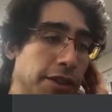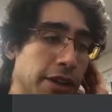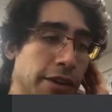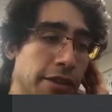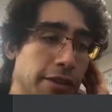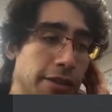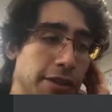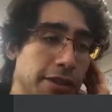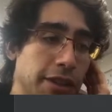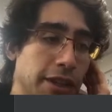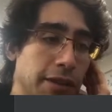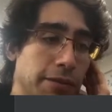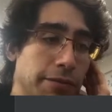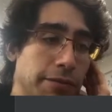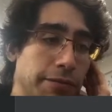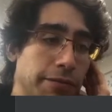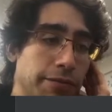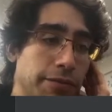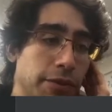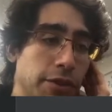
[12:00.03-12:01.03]
the same,
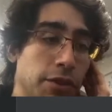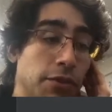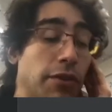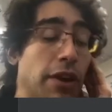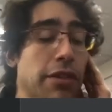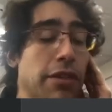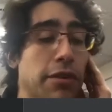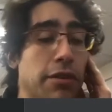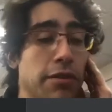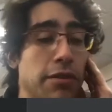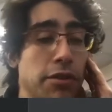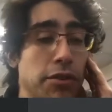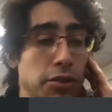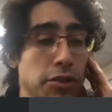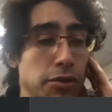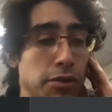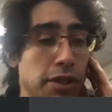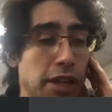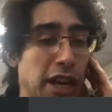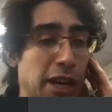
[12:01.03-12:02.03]
or rather, those two
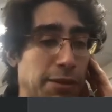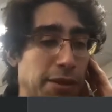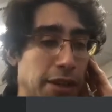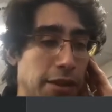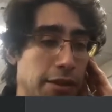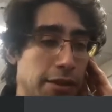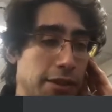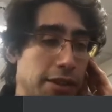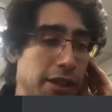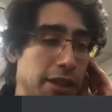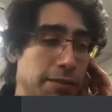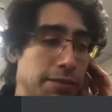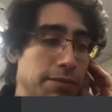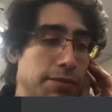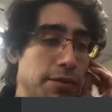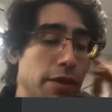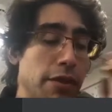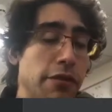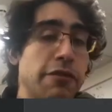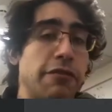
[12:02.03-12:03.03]
types are the same.
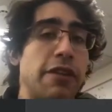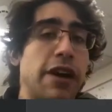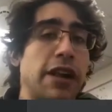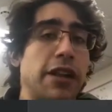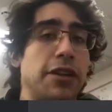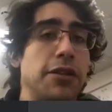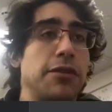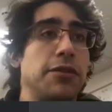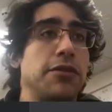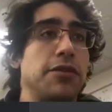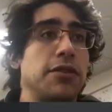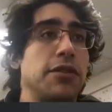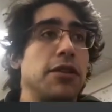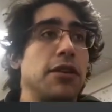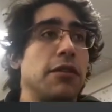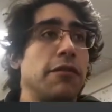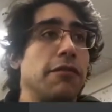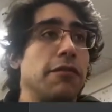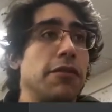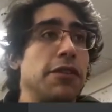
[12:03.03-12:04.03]
The values
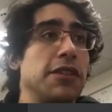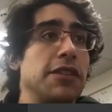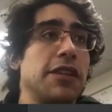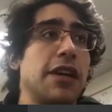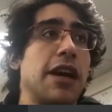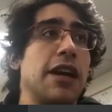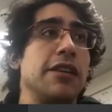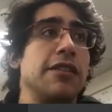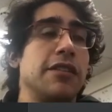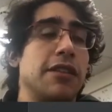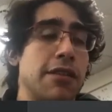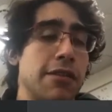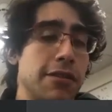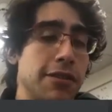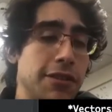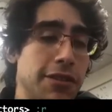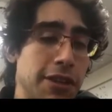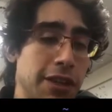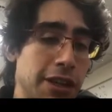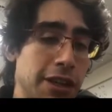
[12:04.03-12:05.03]
of the size are the
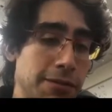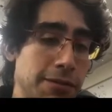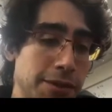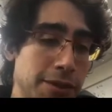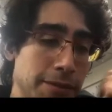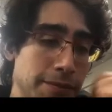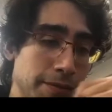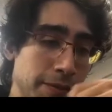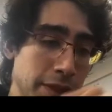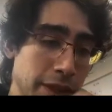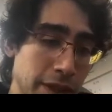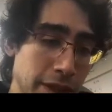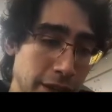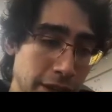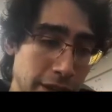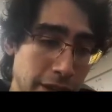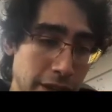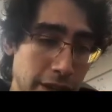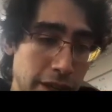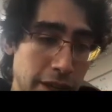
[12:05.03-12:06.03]
same.
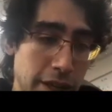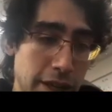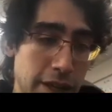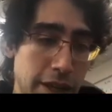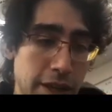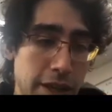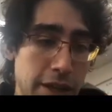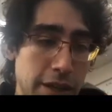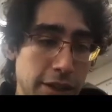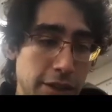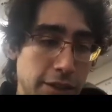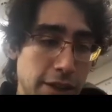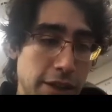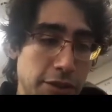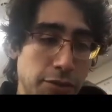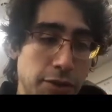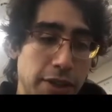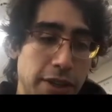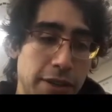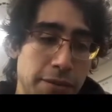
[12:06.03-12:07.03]
So that's
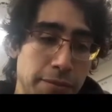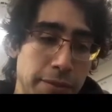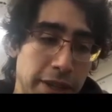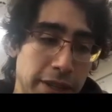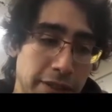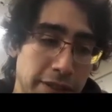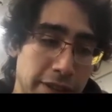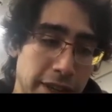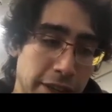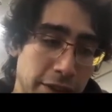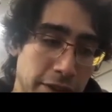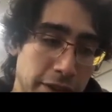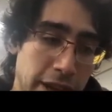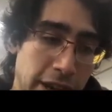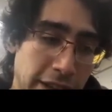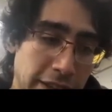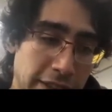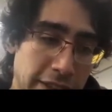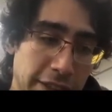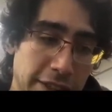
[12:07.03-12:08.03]
what it means that
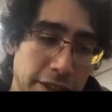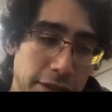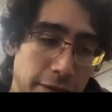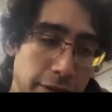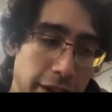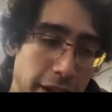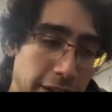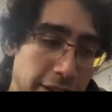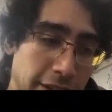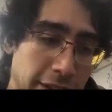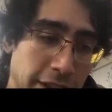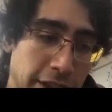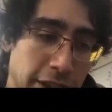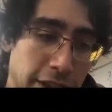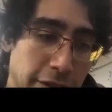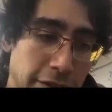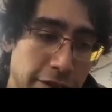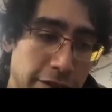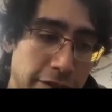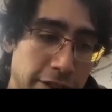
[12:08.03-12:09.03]
xs and ys are of
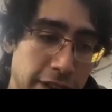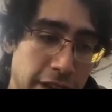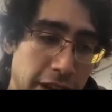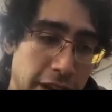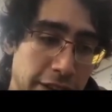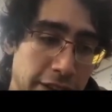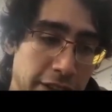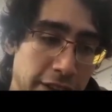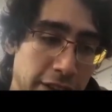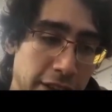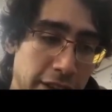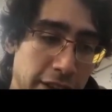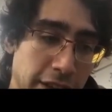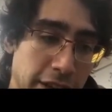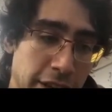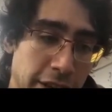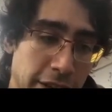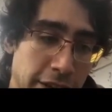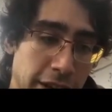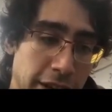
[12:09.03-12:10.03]
size
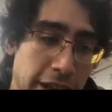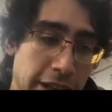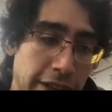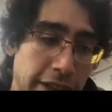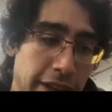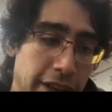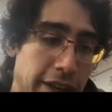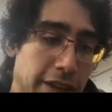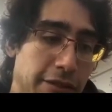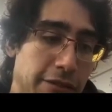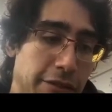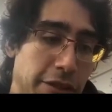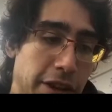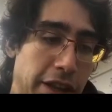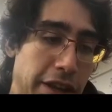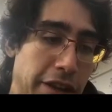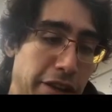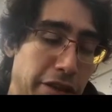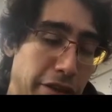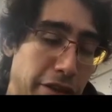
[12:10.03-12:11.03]
len for length.